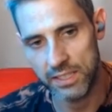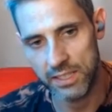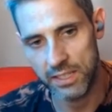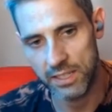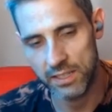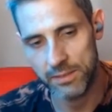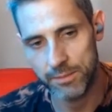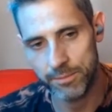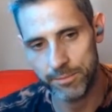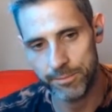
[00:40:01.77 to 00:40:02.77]

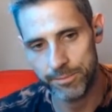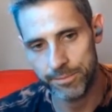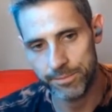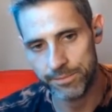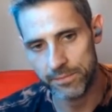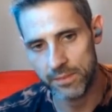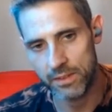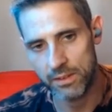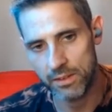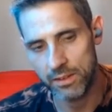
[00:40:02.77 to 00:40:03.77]

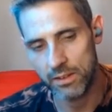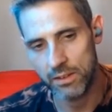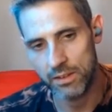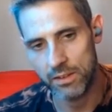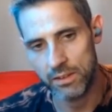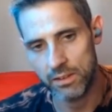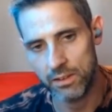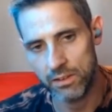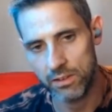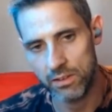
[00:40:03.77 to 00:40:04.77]

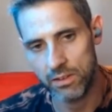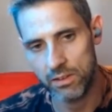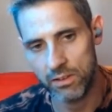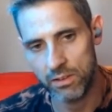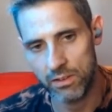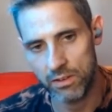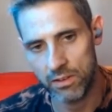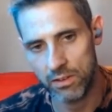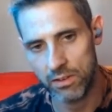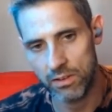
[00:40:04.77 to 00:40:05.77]

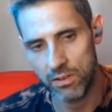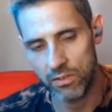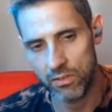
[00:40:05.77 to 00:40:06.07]
The person shown says nothing.